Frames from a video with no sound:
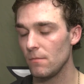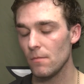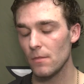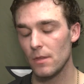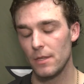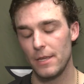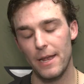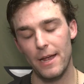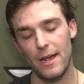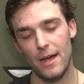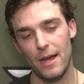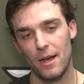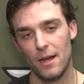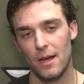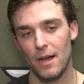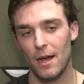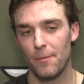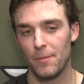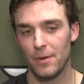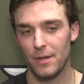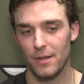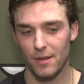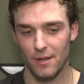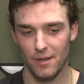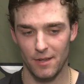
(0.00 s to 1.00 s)
Yeah, I
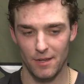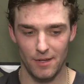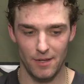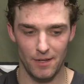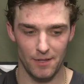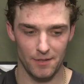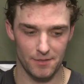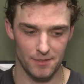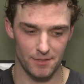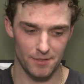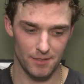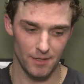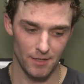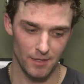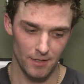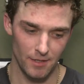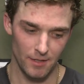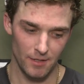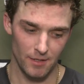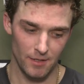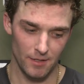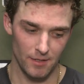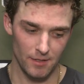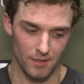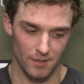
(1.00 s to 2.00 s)
mean, it's
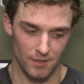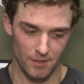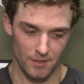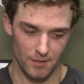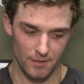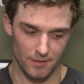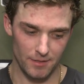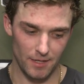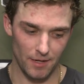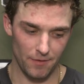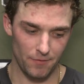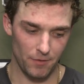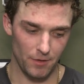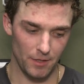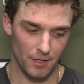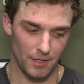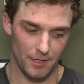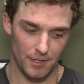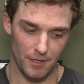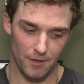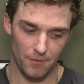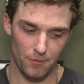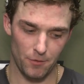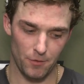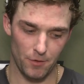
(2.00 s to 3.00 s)
definitely a
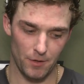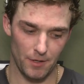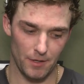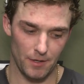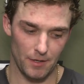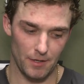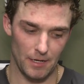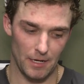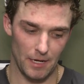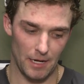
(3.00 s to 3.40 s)
different